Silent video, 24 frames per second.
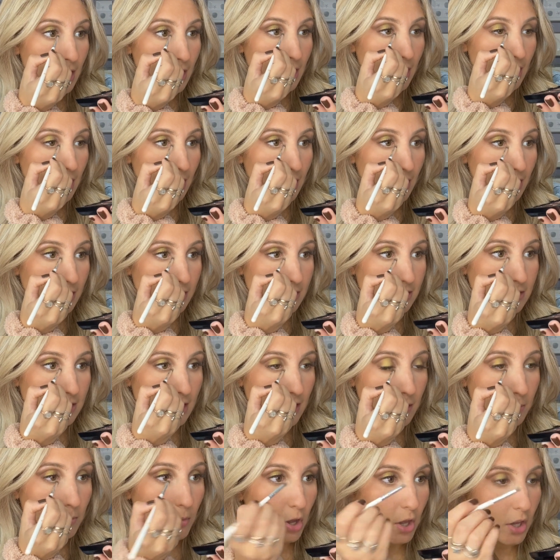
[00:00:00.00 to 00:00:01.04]
and
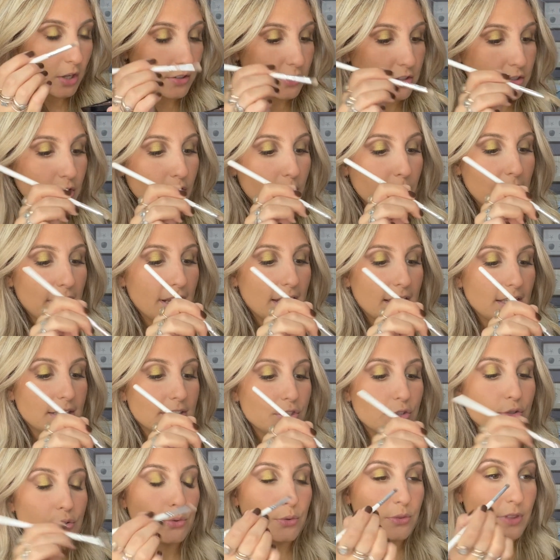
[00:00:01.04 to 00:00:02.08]
some also
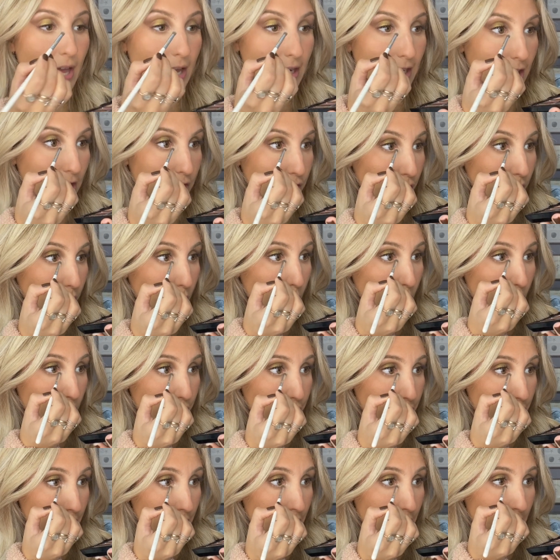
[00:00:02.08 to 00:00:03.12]
into that inner
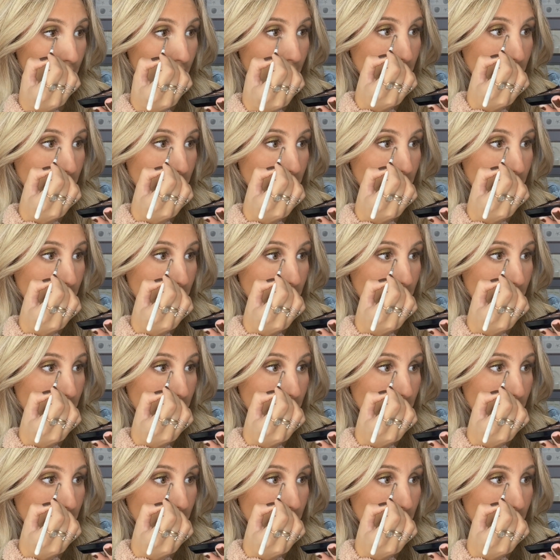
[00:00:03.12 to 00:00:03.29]
quarter